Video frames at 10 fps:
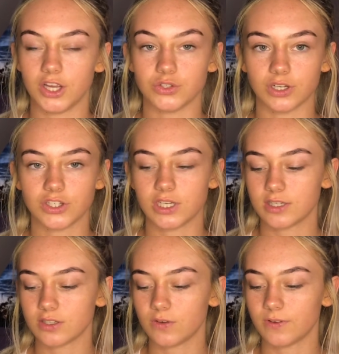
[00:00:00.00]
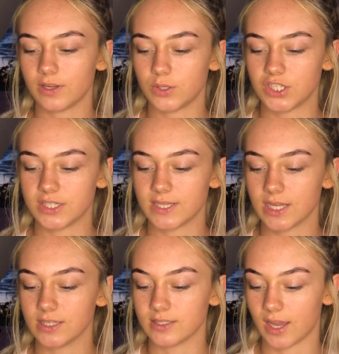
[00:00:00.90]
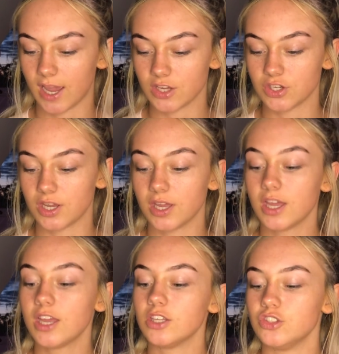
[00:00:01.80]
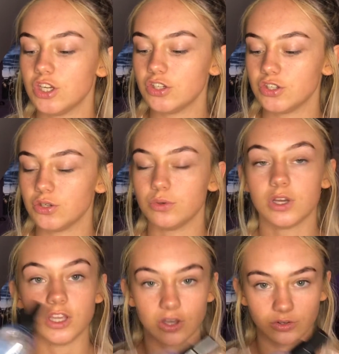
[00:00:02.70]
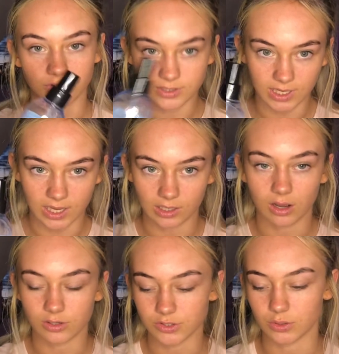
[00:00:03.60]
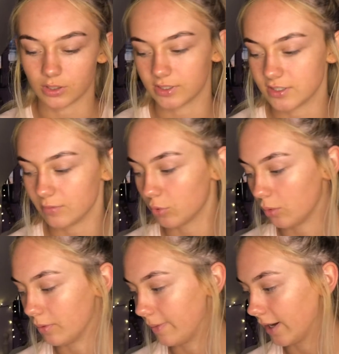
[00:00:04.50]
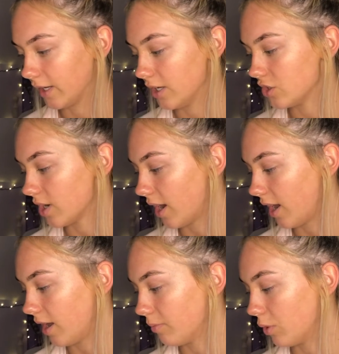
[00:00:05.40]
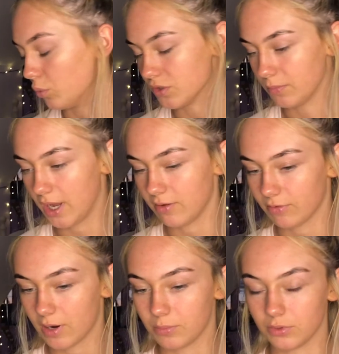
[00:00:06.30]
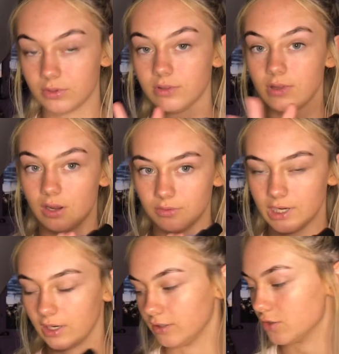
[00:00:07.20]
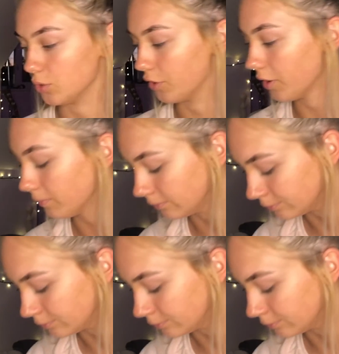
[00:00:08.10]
hydration and stuff, which is the Ziaja Jeju Young Skin. Also got this in promo package. Wasn't paid for it, but I really like this toner.